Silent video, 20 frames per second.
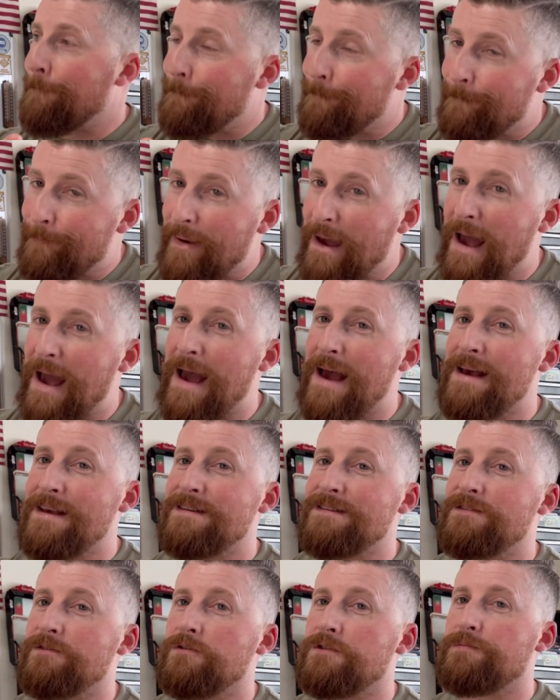
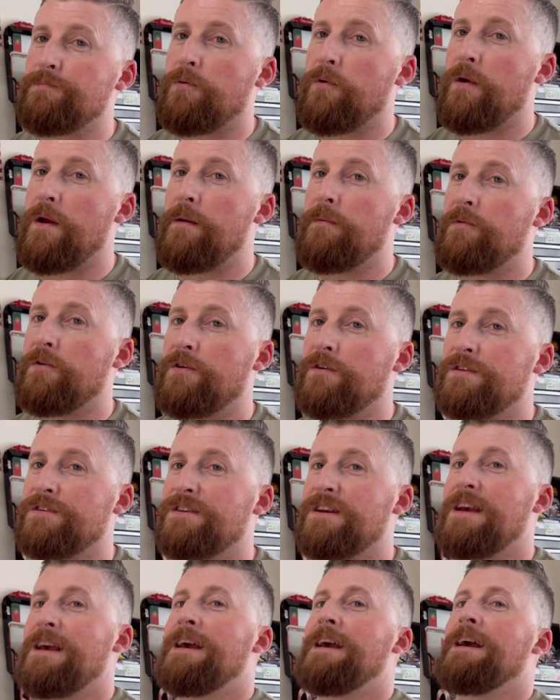past those parameters.
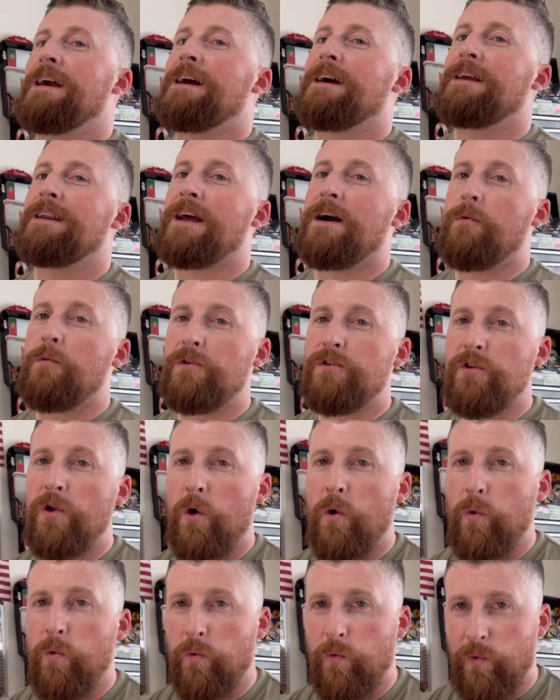And I would
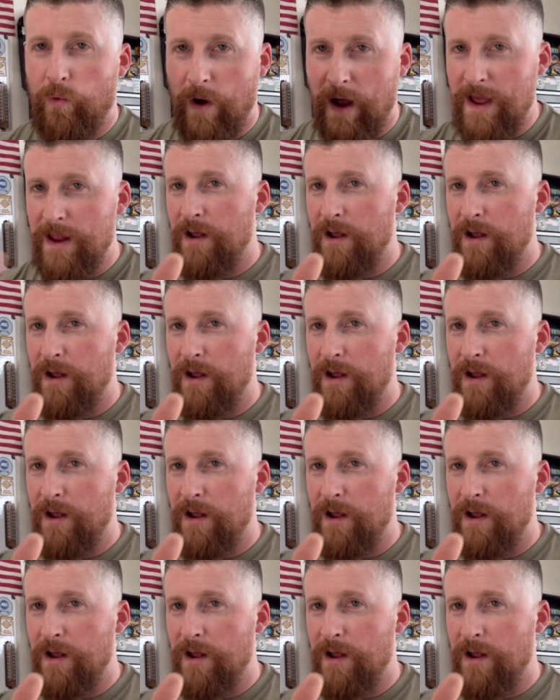know right